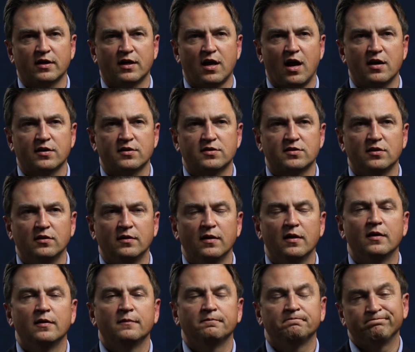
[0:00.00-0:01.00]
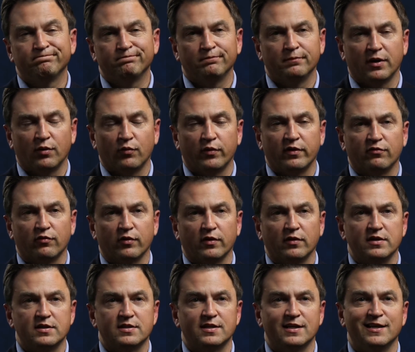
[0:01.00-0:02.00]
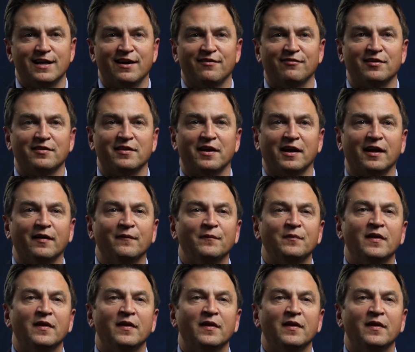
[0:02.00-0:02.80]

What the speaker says: codicil, but we've really seen everything.